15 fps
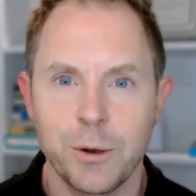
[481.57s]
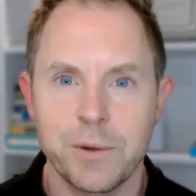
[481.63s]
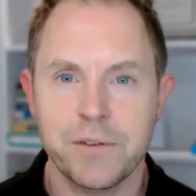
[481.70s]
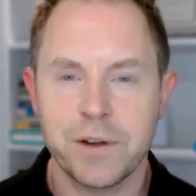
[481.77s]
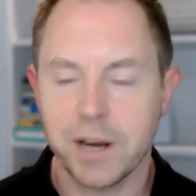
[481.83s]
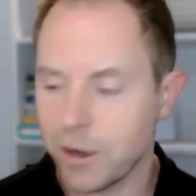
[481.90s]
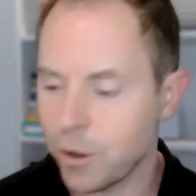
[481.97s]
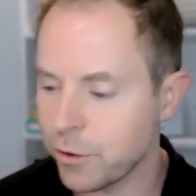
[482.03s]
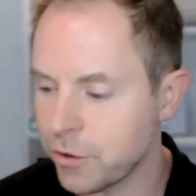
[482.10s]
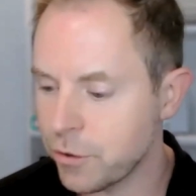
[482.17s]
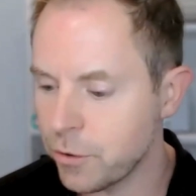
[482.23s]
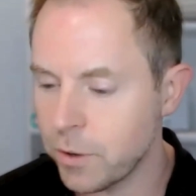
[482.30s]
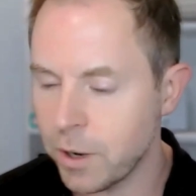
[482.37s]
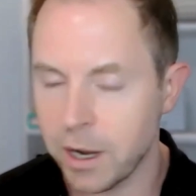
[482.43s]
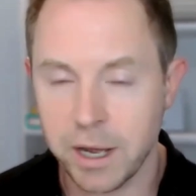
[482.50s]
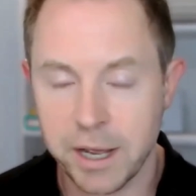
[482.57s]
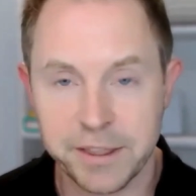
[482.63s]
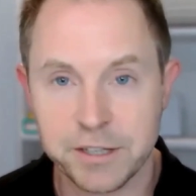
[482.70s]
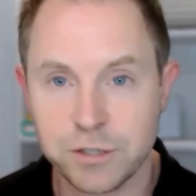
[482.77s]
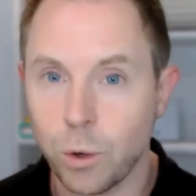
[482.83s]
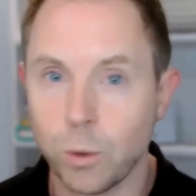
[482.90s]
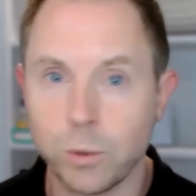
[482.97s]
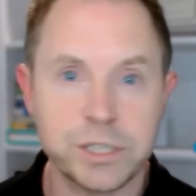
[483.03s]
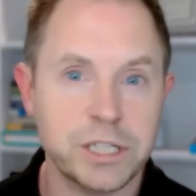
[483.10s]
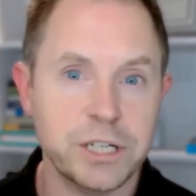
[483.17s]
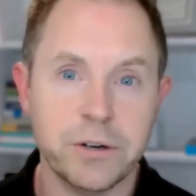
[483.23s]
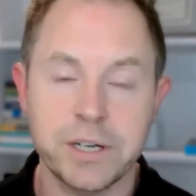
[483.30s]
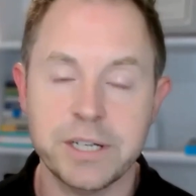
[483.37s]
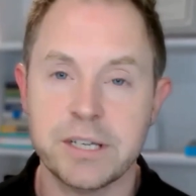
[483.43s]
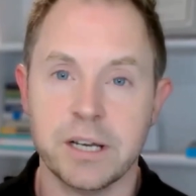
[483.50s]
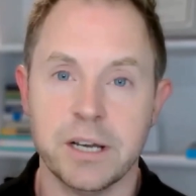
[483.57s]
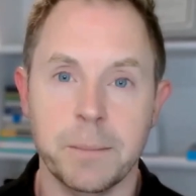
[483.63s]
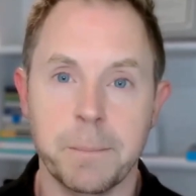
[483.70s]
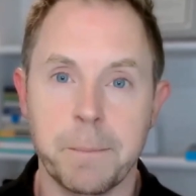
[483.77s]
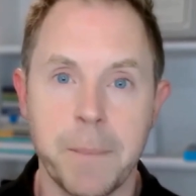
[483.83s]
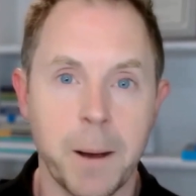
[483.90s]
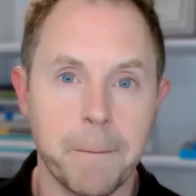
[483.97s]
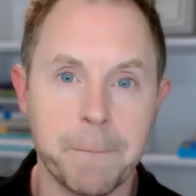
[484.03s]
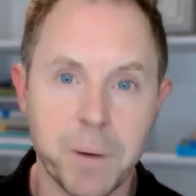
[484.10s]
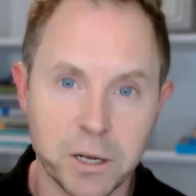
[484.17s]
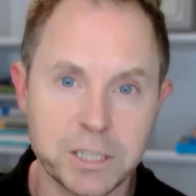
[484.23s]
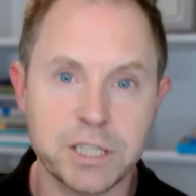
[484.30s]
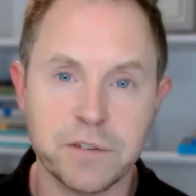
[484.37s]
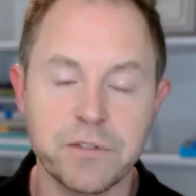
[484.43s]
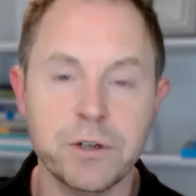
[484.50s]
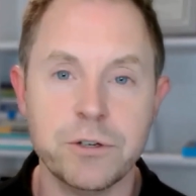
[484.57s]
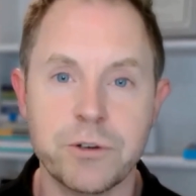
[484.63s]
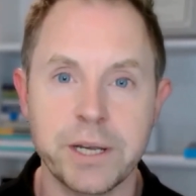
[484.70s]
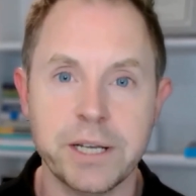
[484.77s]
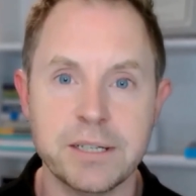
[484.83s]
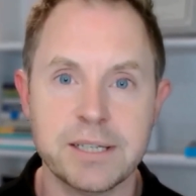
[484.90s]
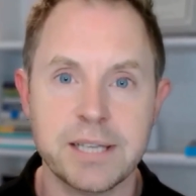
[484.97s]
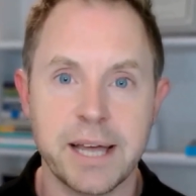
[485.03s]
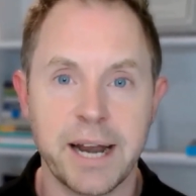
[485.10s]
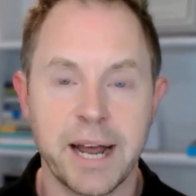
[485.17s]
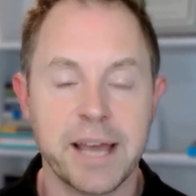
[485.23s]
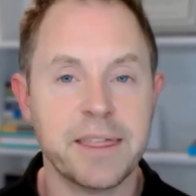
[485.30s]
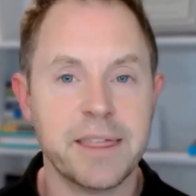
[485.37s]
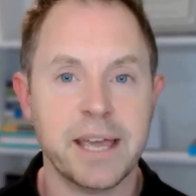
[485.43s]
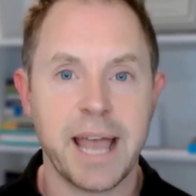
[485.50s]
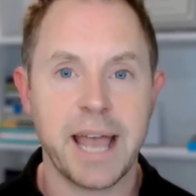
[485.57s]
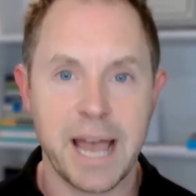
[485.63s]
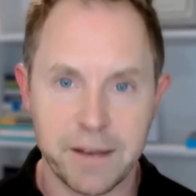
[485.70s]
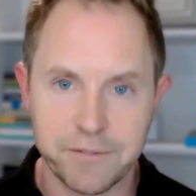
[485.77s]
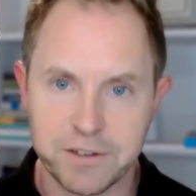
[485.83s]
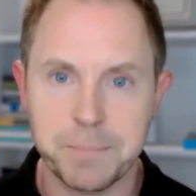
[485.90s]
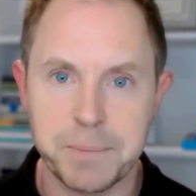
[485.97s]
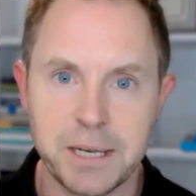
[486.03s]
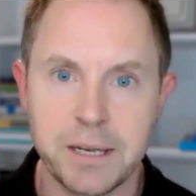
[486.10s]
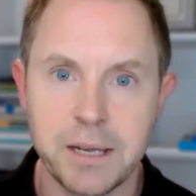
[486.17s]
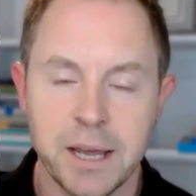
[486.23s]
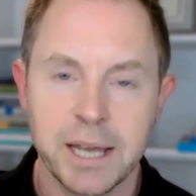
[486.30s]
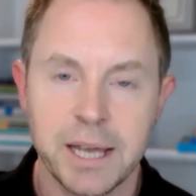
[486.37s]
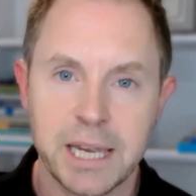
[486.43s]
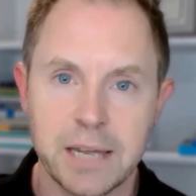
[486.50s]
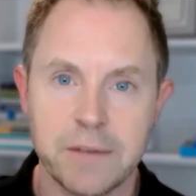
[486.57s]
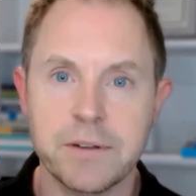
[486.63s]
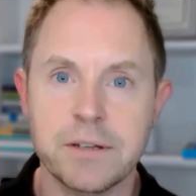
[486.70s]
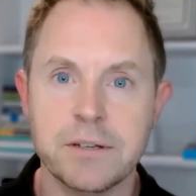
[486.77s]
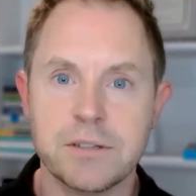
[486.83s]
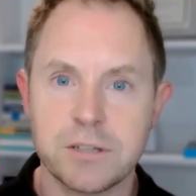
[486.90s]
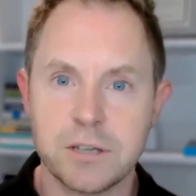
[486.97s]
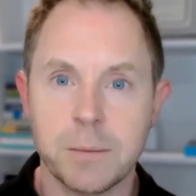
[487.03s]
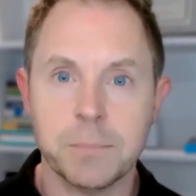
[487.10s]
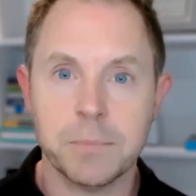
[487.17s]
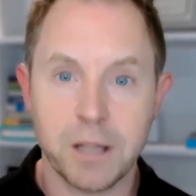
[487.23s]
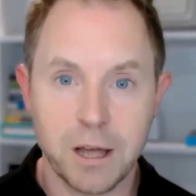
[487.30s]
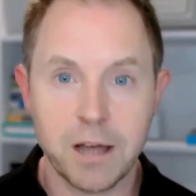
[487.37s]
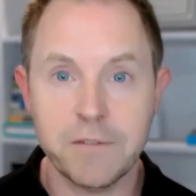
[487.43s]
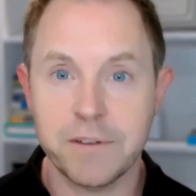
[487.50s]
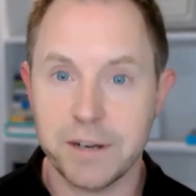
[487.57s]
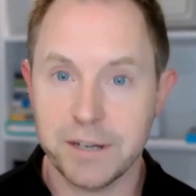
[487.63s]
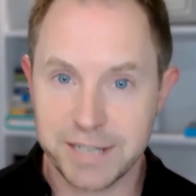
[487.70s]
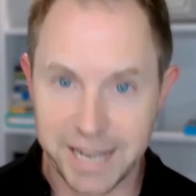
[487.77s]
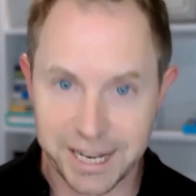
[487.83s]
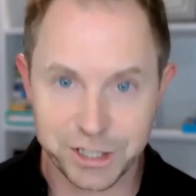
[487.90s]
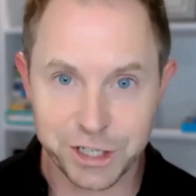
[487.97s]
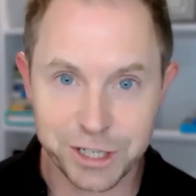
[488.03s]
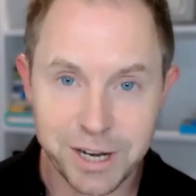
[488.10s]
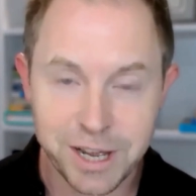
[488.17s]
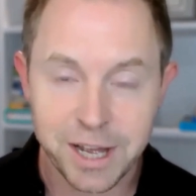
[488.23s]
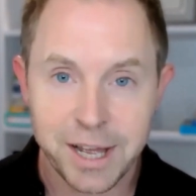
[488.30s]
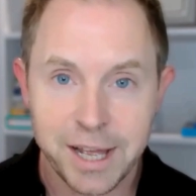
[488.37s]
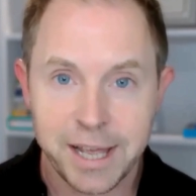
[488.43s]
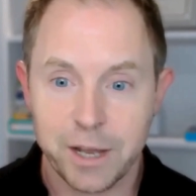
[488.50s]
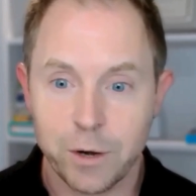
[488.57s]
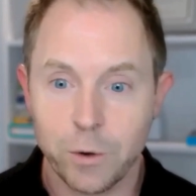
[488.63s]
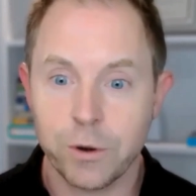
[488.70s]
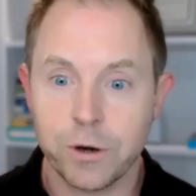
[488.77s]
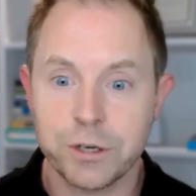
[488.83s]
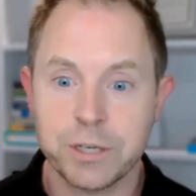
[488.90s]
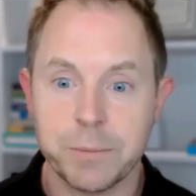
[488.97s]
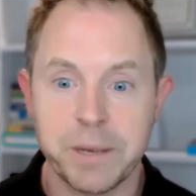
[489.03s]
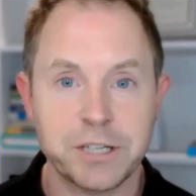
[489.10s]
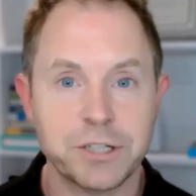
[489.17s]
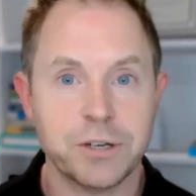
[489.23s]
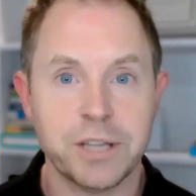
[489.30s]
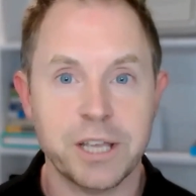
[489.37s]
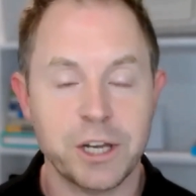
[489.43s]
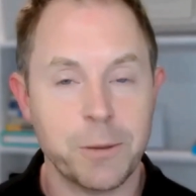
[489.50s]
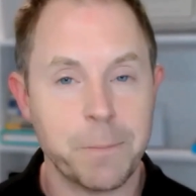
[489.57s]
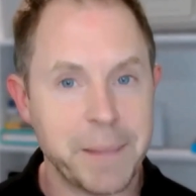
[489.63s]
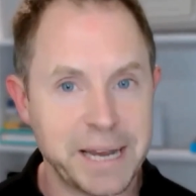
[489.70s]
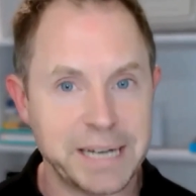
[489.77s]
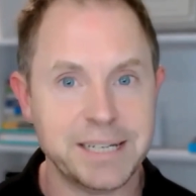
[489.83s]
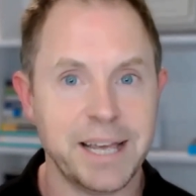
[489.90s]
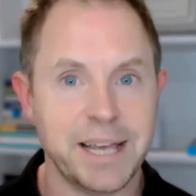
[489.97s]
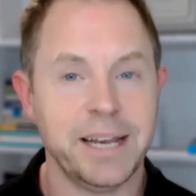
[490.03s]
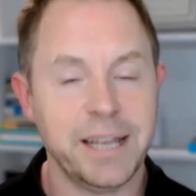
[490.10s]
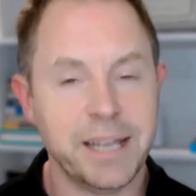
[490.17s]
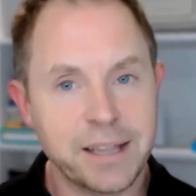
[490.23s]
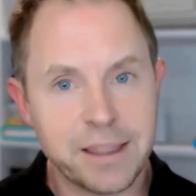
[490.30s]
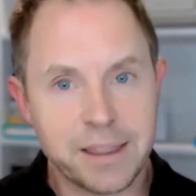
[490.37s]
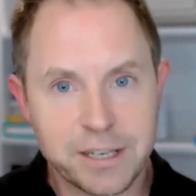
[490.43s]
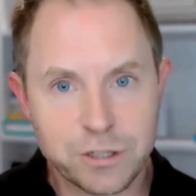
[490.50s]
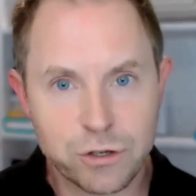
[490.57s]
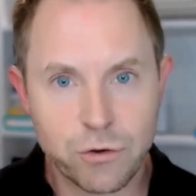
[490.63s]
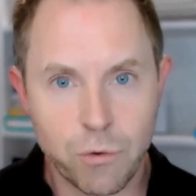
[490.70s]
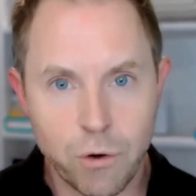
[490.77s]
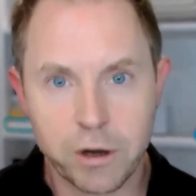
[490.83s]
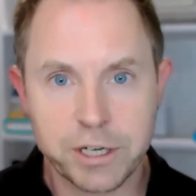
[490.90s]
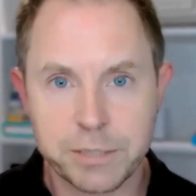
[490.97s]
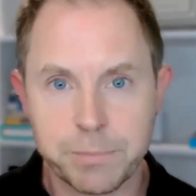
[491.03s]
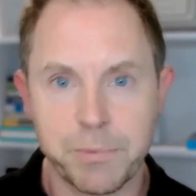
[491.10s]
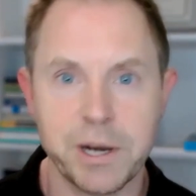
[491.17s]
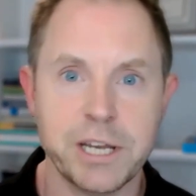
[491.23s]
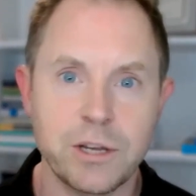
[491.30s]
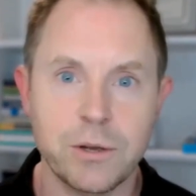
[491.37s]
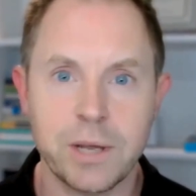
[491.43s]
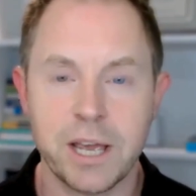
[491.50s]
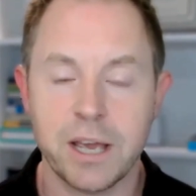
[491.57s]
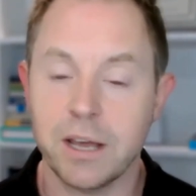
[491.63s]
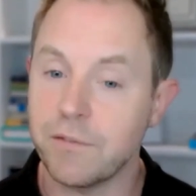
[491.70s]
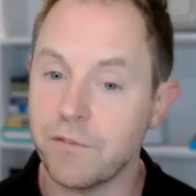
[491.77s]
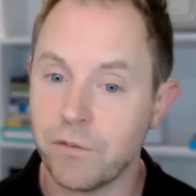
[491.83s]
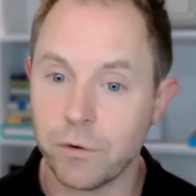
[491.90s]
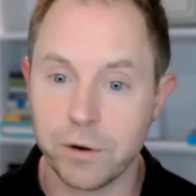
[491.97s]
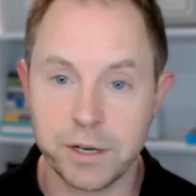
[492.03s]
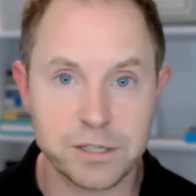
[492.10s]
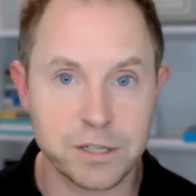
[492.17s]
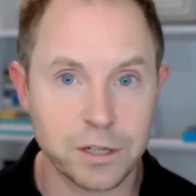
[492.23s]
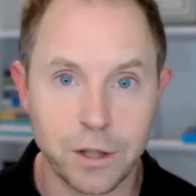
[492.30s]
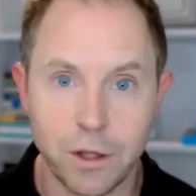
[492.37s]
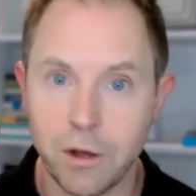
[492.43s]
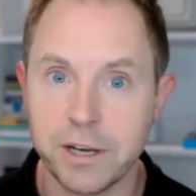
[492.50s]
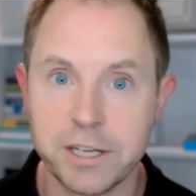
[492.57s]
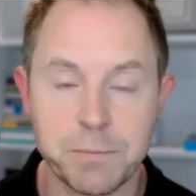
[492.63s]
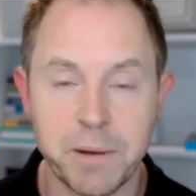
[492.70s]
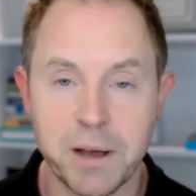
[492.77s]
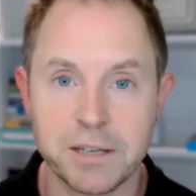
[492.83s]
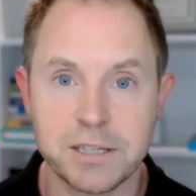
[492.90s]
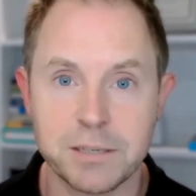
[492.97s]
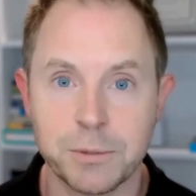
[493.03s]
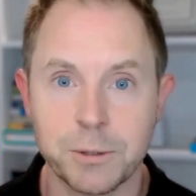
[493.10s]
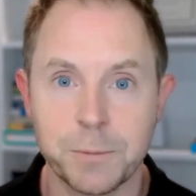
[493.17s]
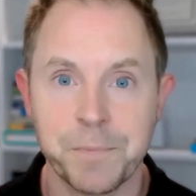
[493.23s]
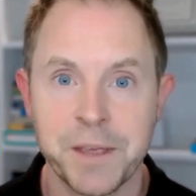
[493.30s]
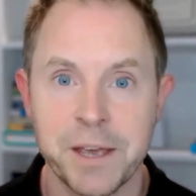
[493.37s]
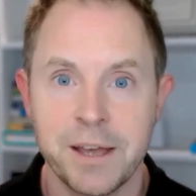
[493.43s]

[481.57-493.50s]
We're going to go through uh, in this whole series a, uh, a bunch of nutrients that I think have to be given some love and attention in order to make sure that you're maintaining the strongest brain you can for as long as possible.